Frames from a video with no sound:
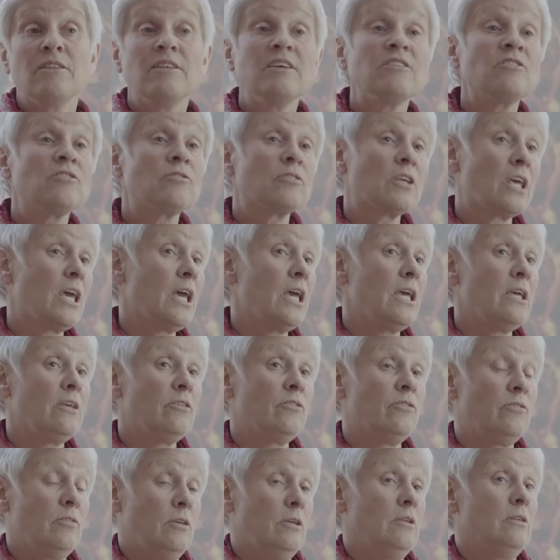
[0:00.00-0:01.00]
And this
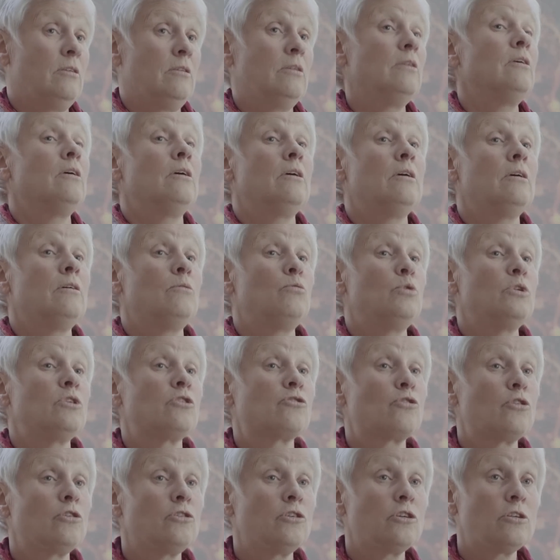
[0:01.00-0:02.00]
case
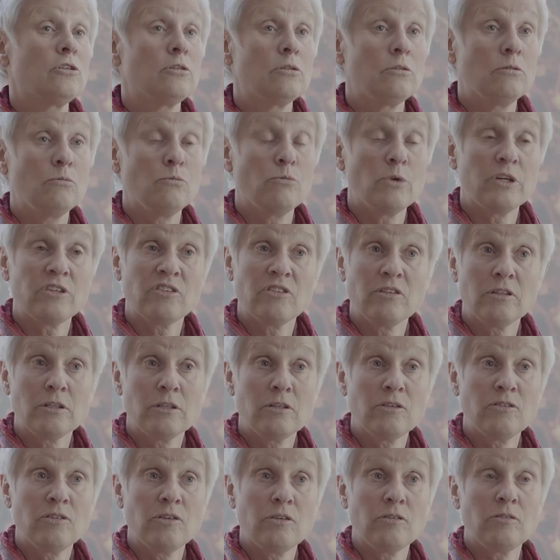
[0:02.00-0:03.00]
with chronic
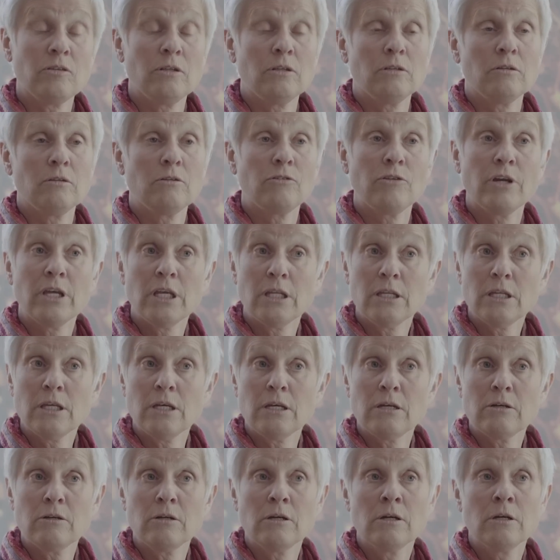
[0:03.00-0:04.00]
wasting disease in
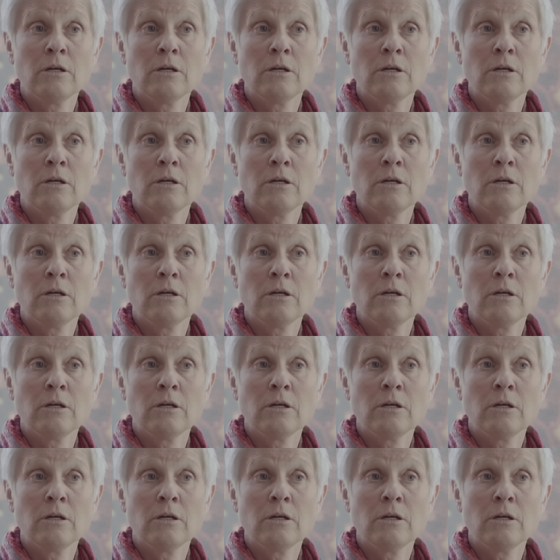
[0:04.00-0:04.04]
reindeer